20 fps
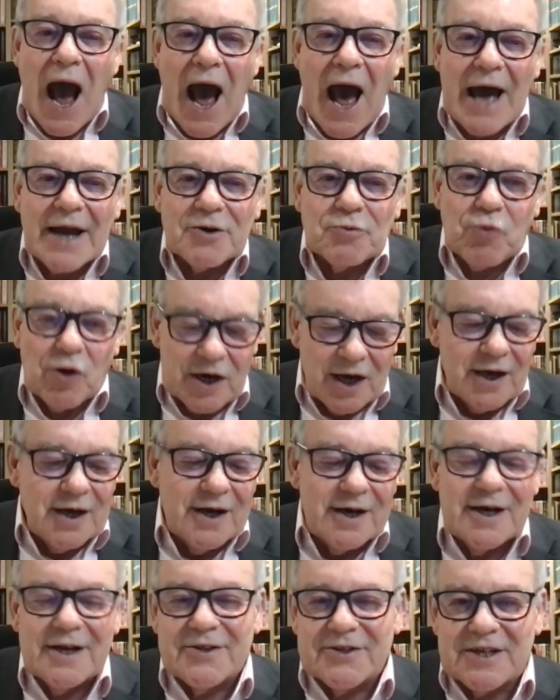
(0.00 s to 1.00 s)
And when
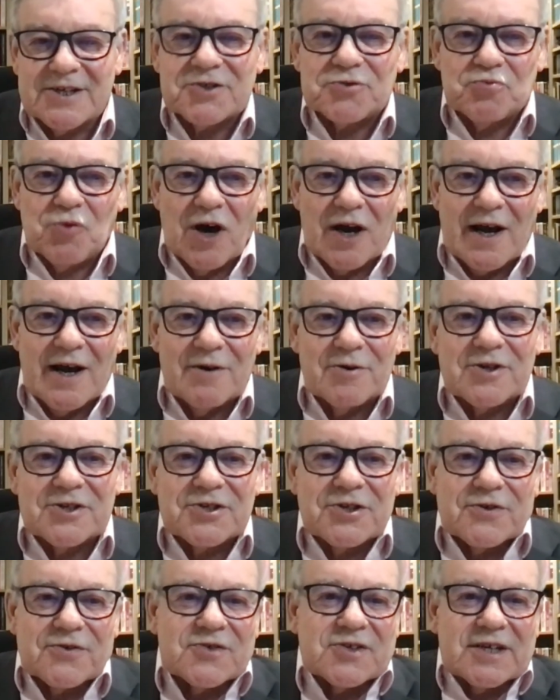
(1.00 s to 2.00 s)
I heard this one, I
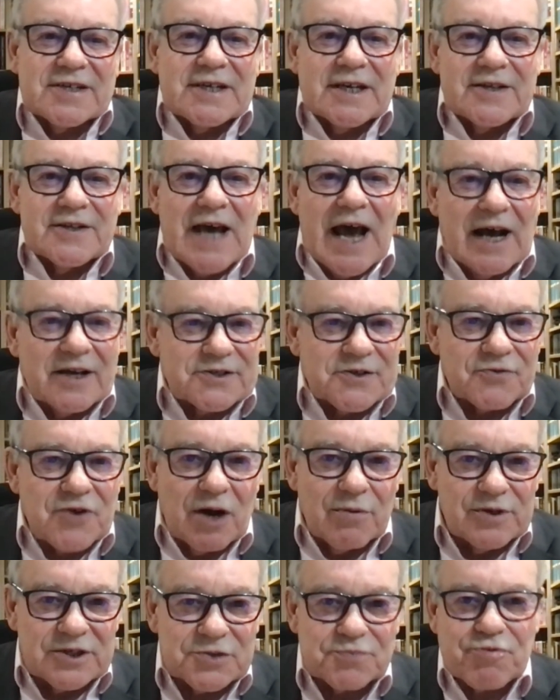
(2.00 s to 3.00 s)
was sort of sitting in the House
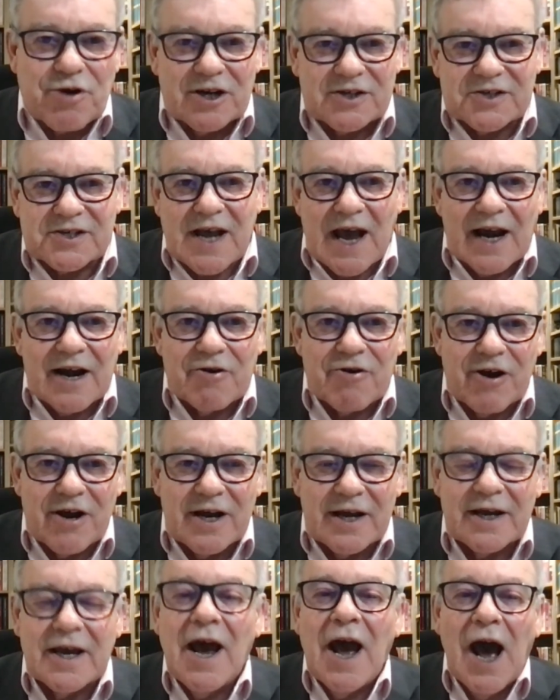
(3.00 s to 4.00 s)
of Commons press
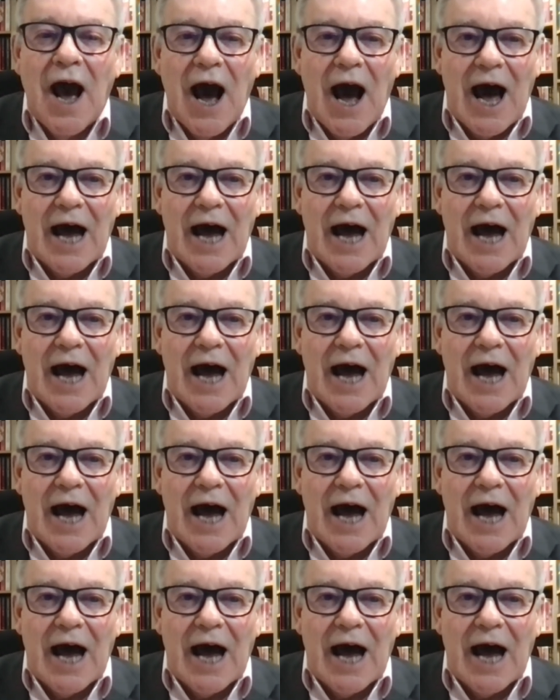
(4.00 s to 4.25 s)
gallery,